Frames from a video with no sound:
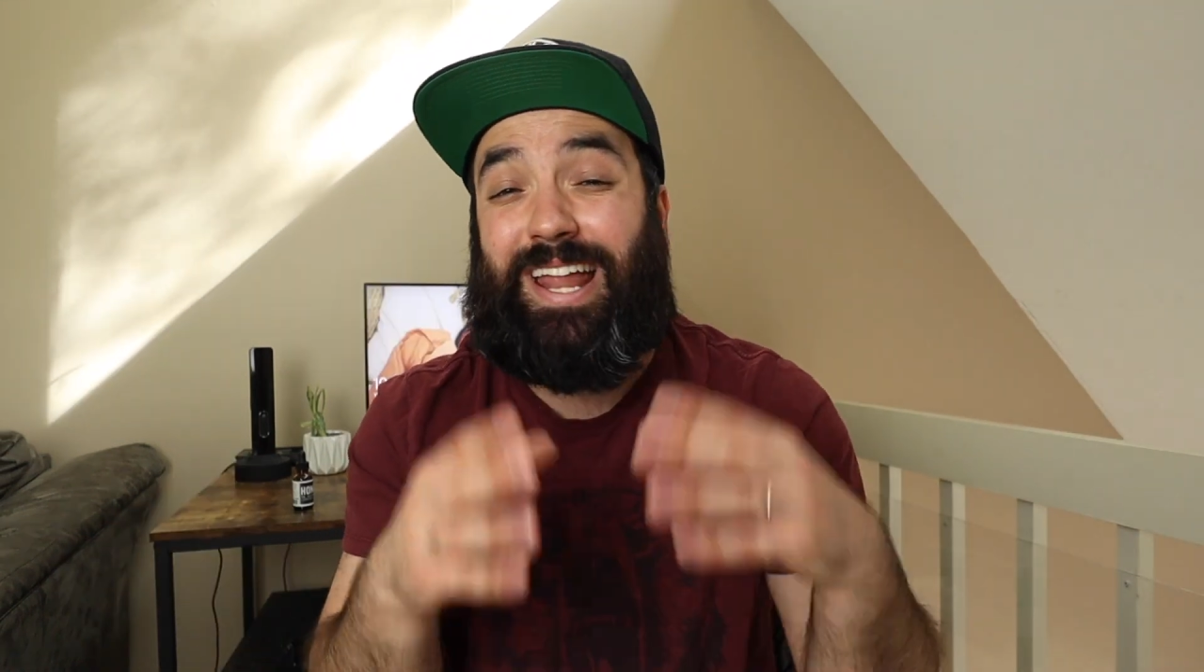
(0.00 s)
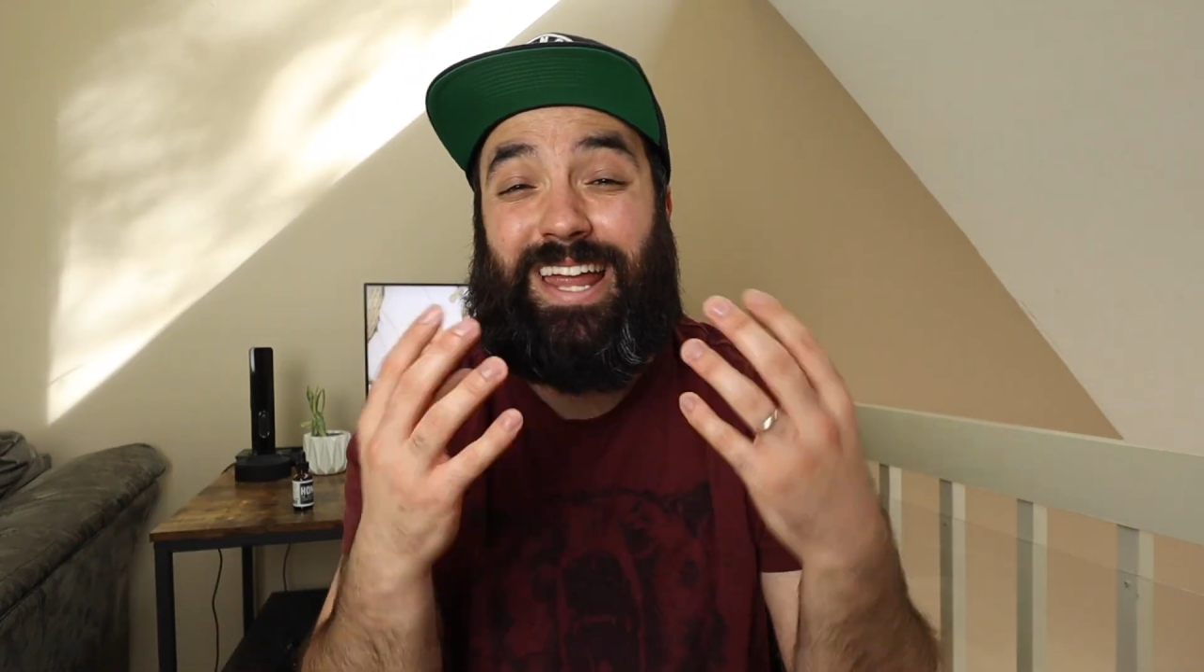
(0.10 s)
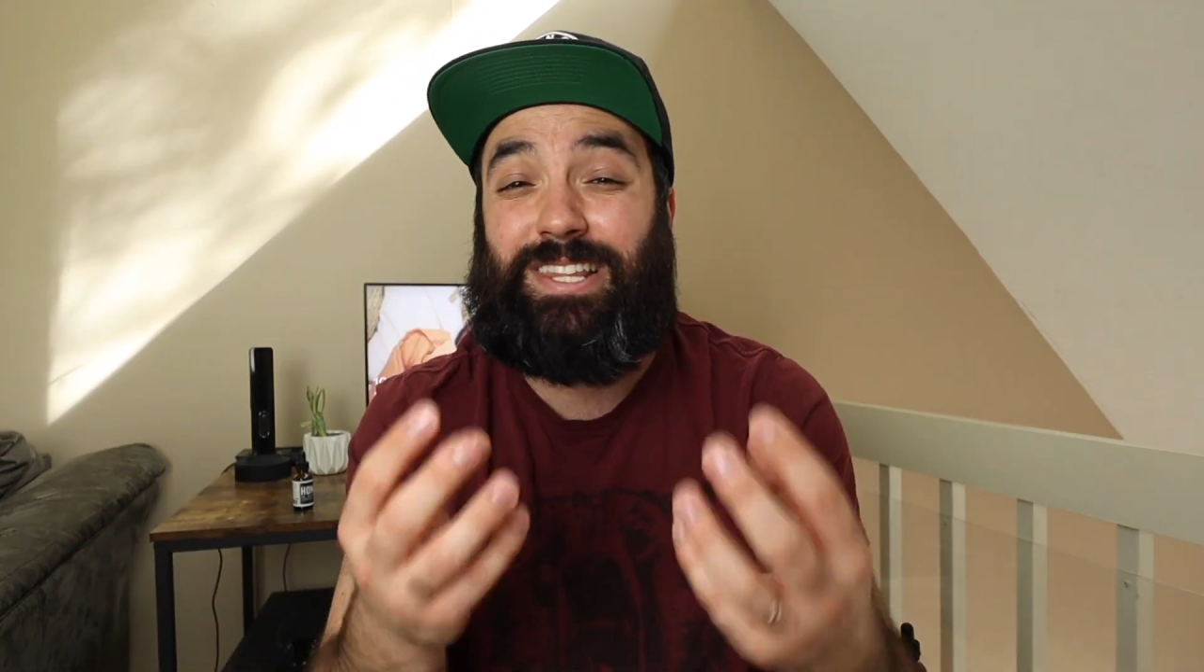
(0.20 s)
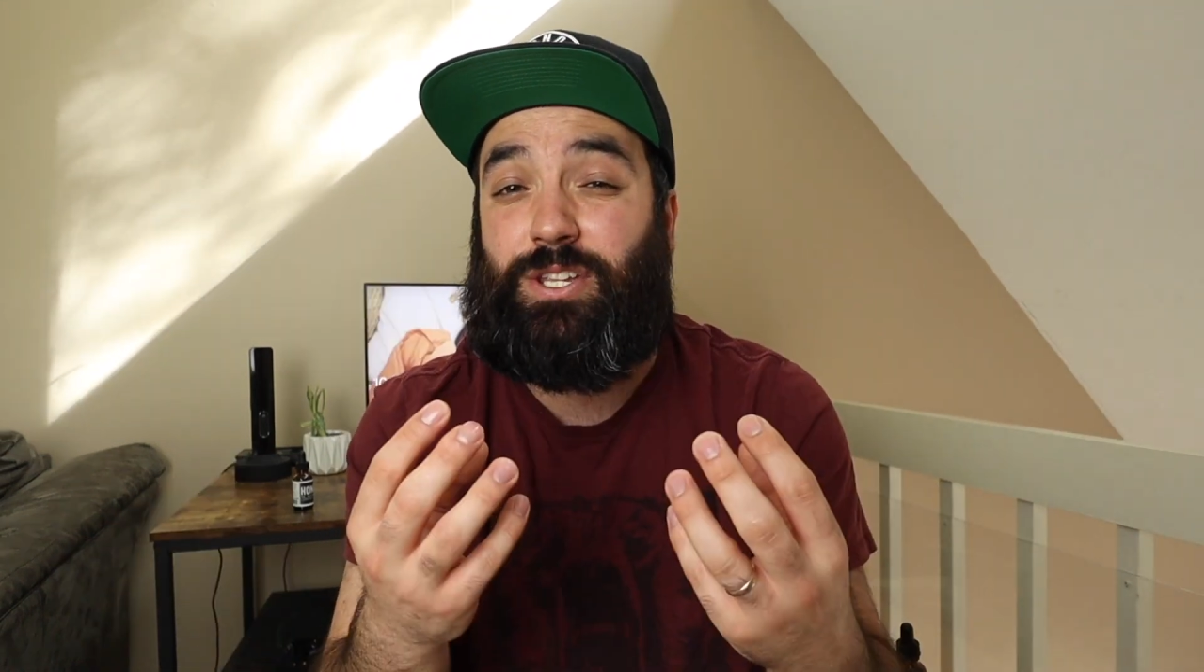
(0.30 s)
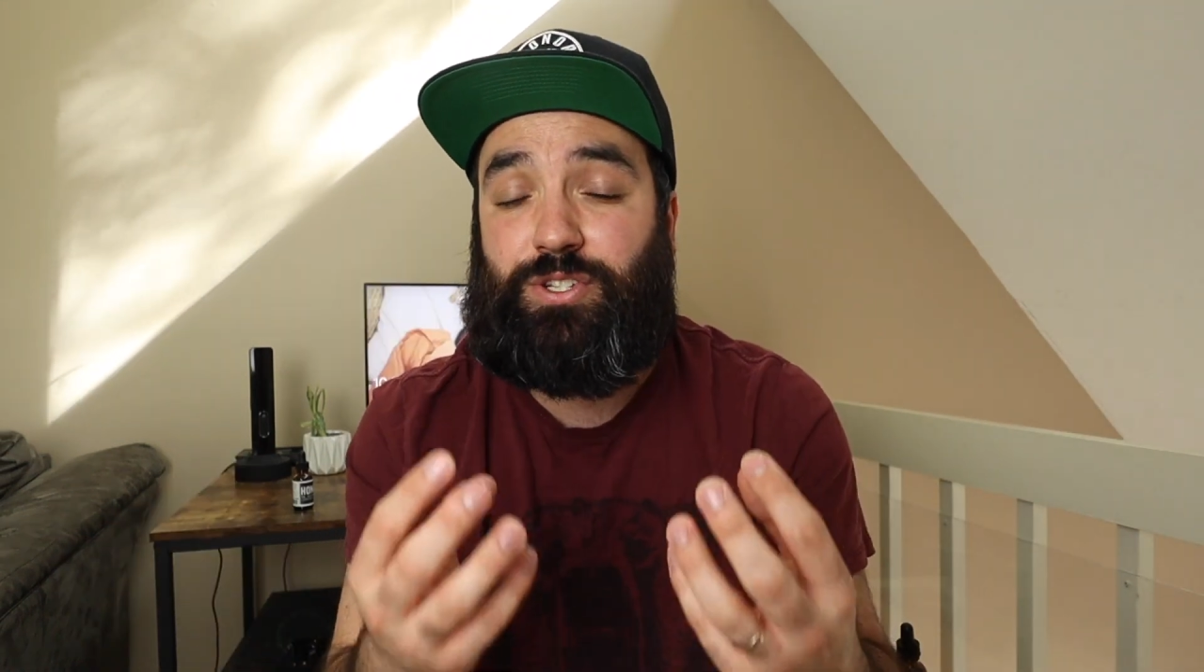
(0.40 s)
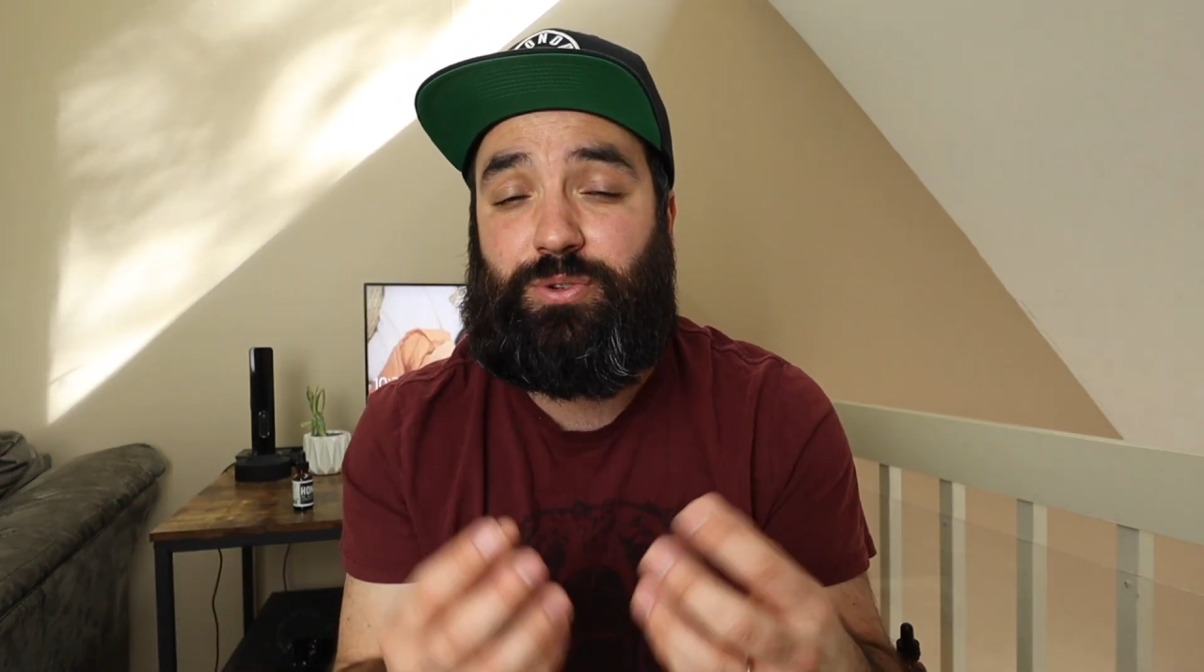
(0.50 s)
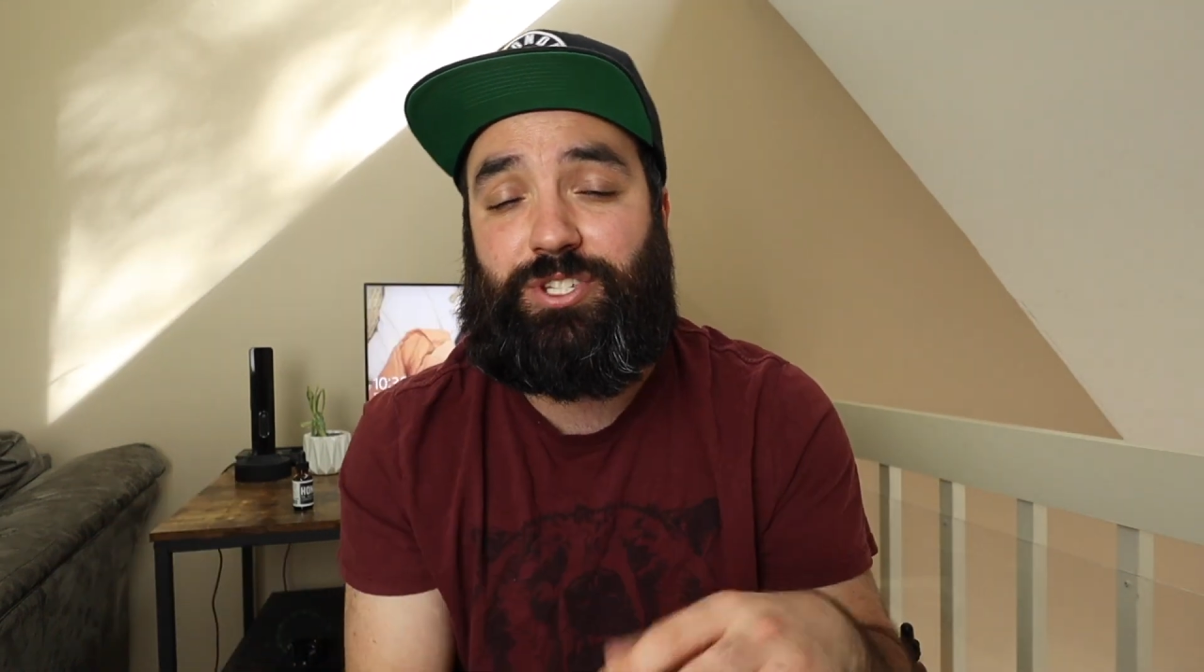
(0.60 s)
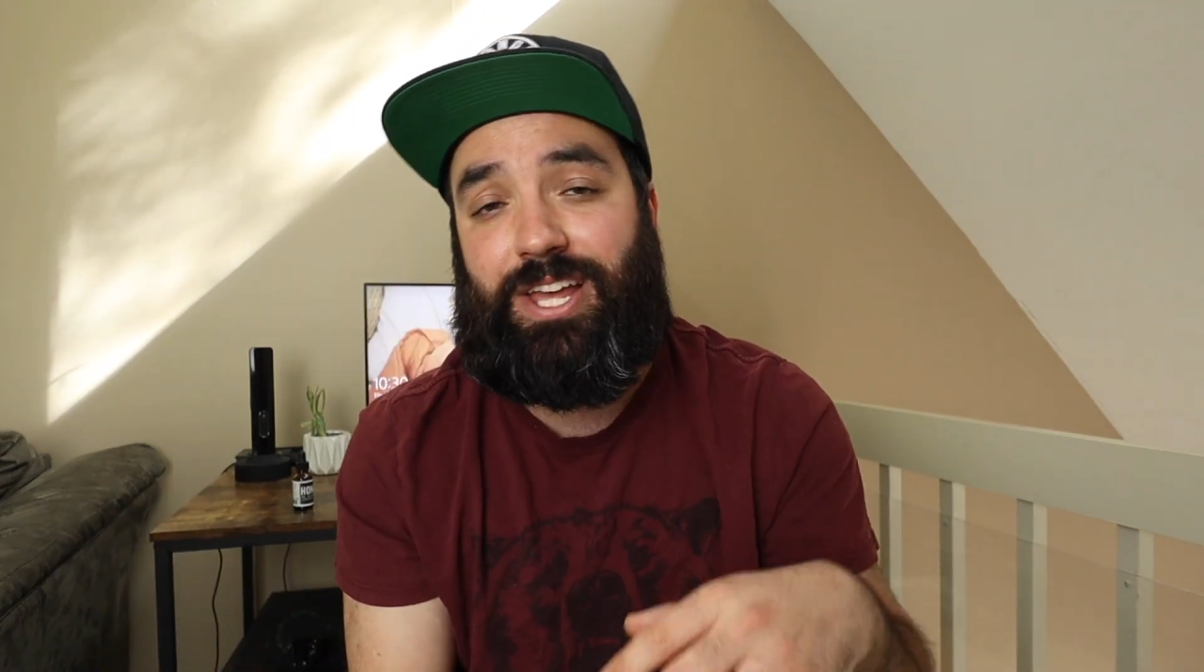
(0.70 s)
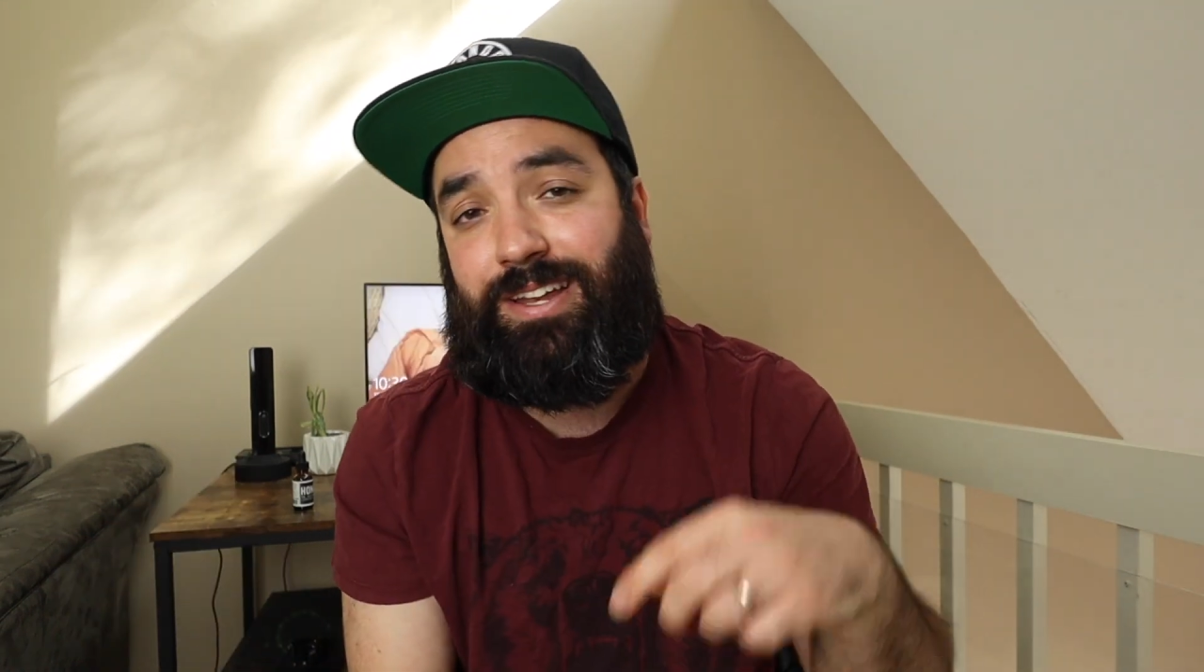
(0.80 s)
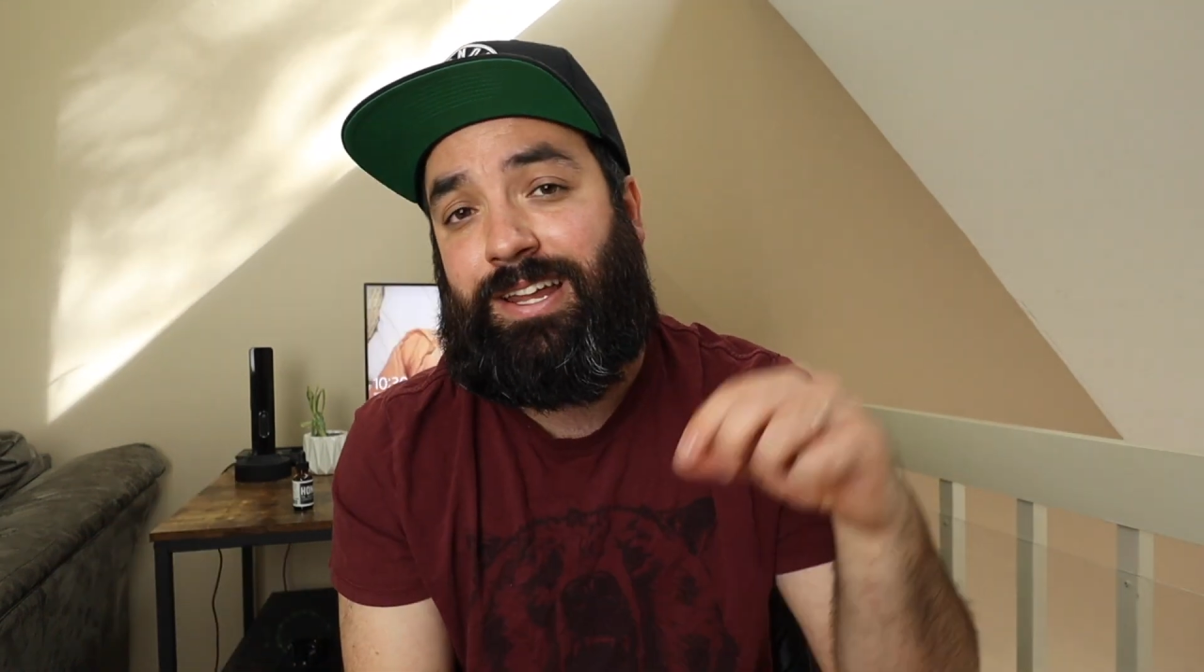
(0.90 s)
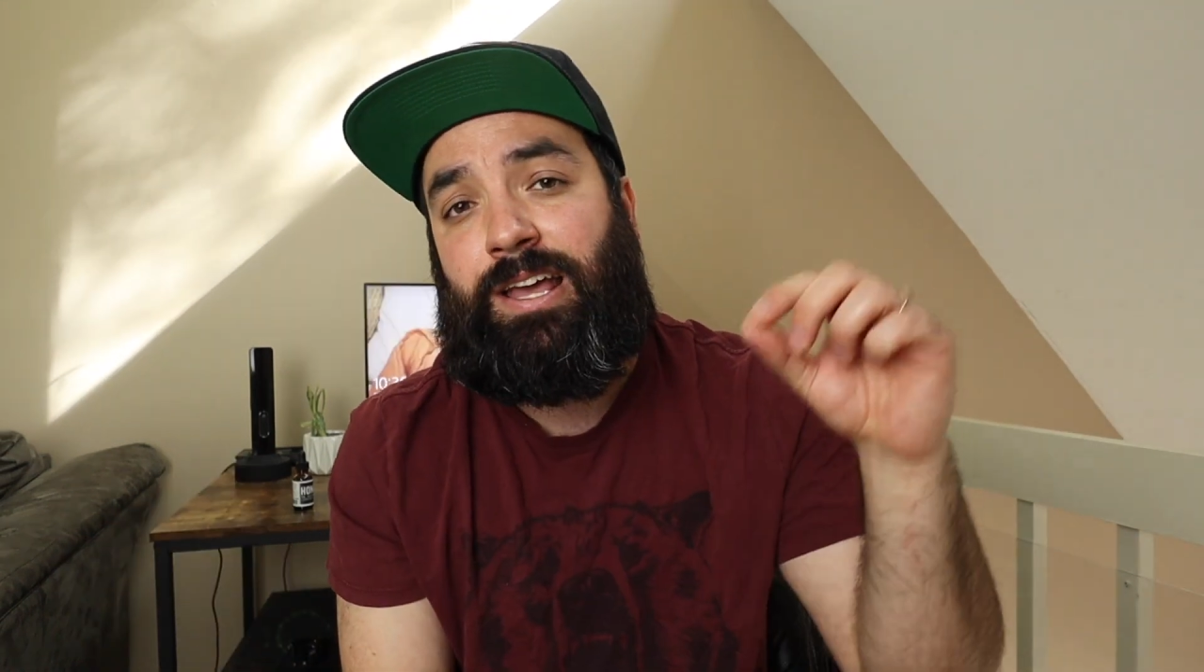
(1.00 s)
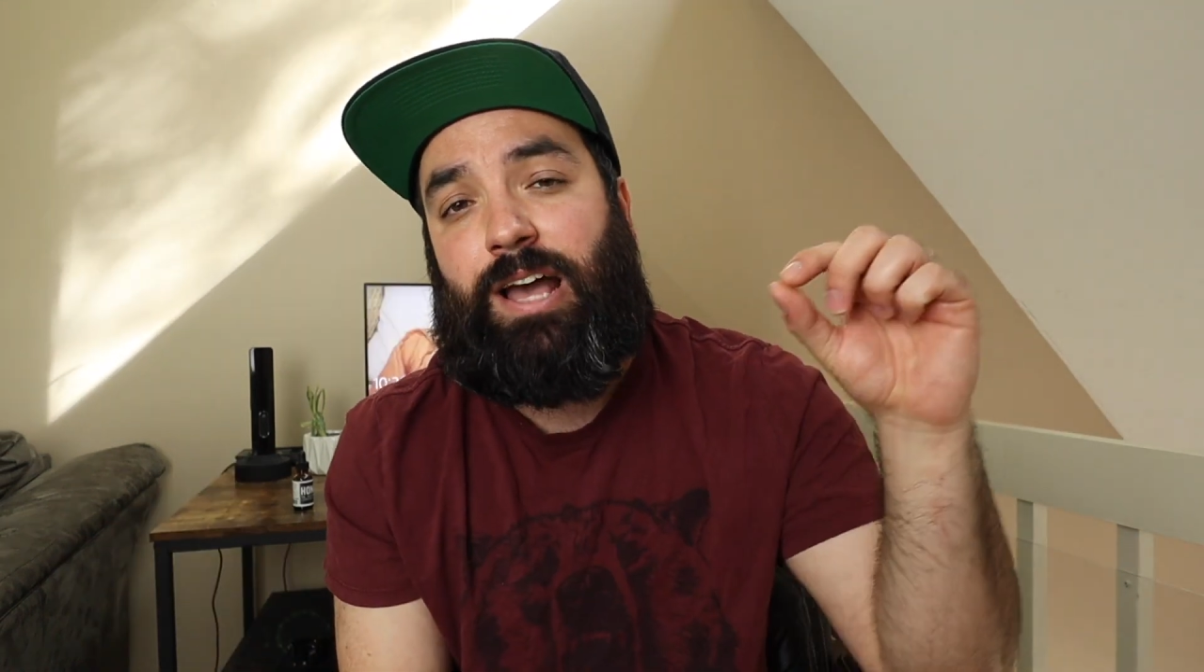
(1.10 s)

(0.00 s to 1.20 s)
in this new scent,